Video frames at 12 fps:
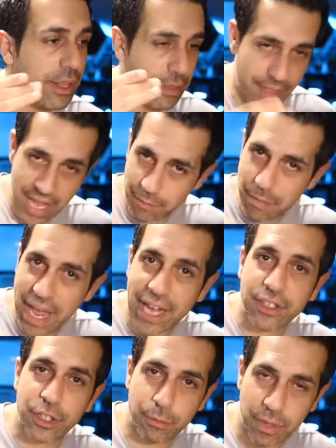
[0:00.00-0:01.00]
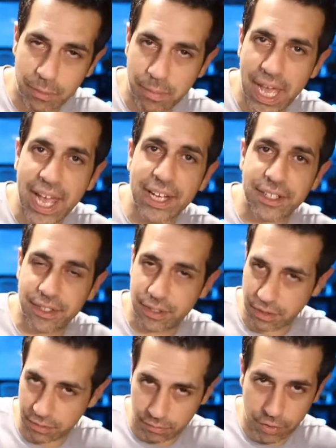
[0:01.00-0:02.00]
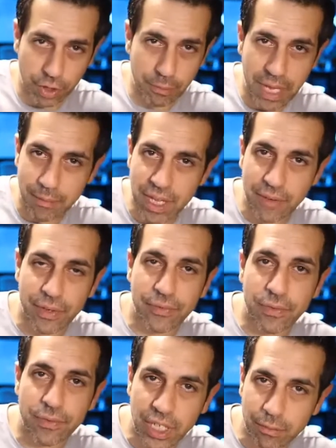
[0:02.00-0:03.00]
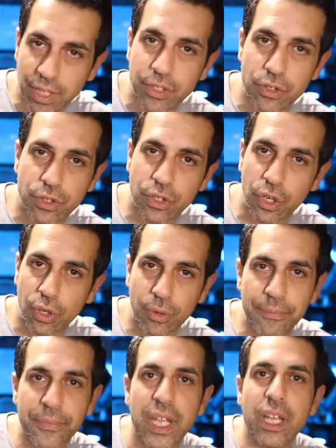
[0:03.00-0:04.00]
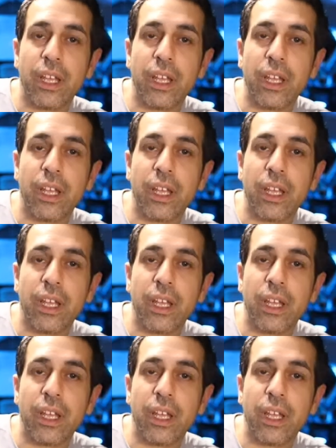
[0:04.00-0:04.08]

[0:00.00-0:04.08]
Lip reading: then back to the pee pads, maybe every 15 minutes or so.